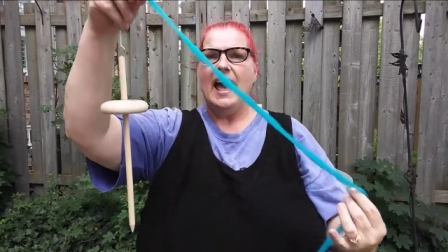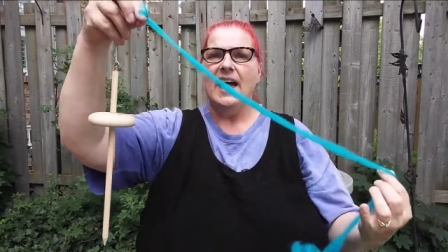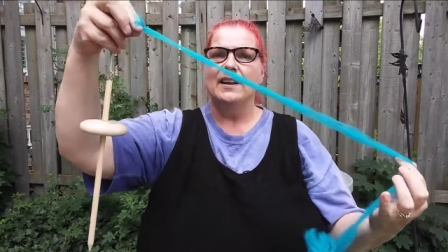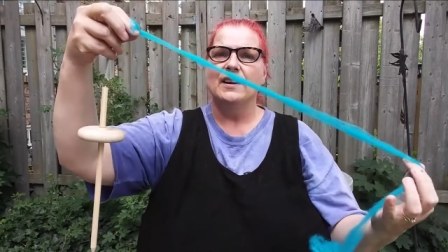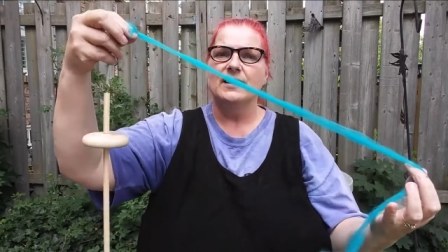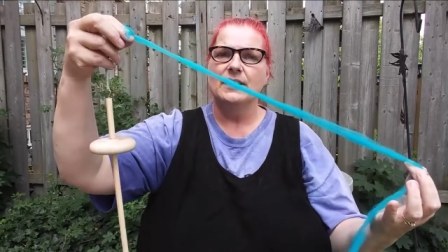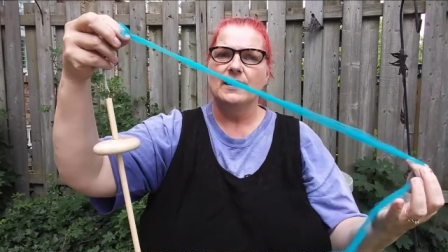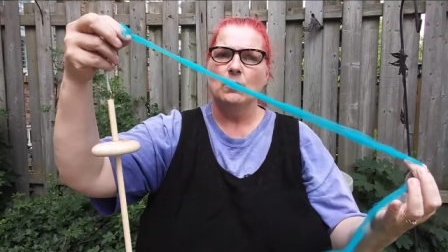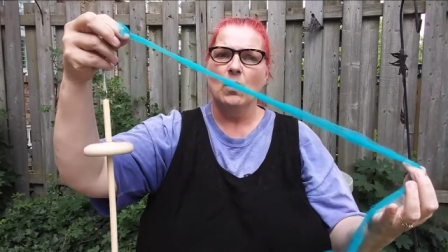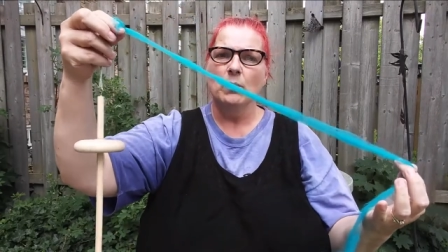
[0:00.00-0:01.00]
And
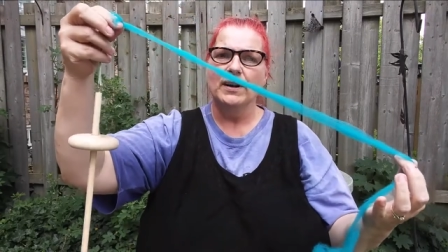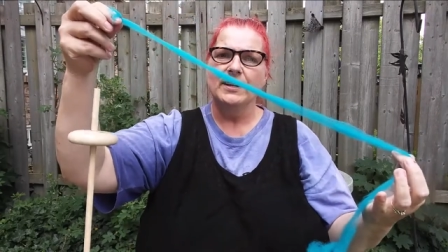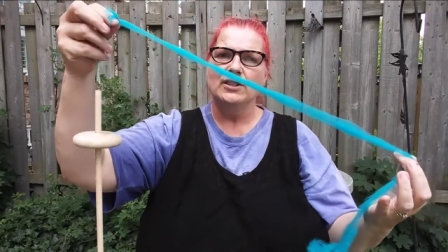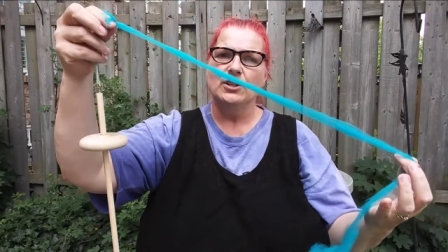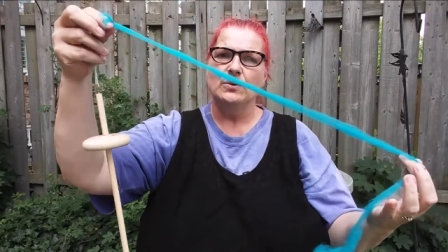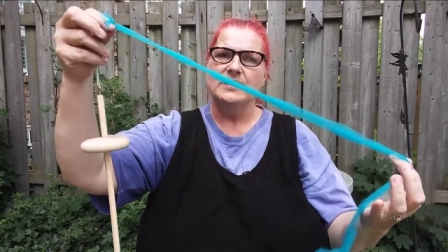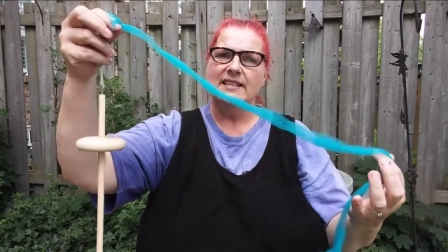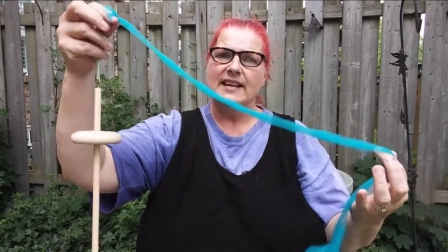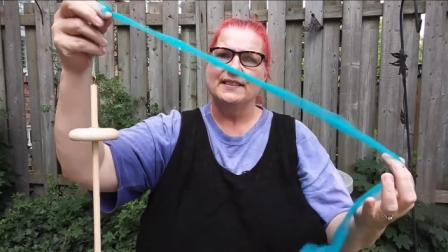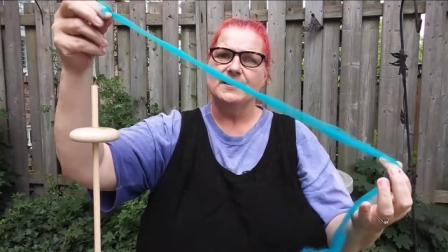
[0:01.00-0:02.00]
what we're going to do is
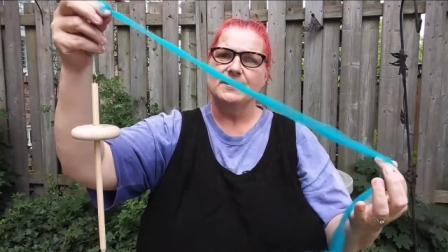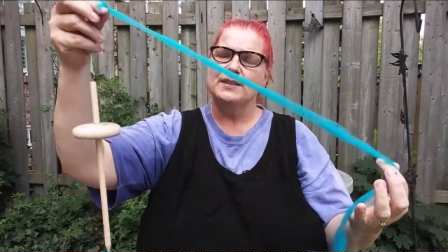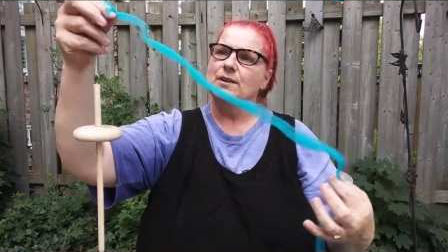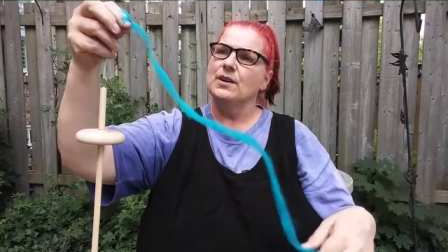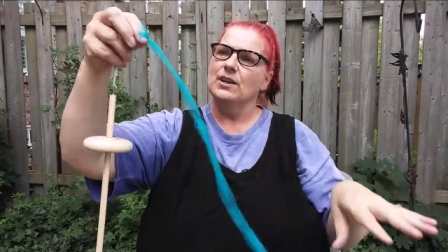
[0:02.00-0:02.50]
take this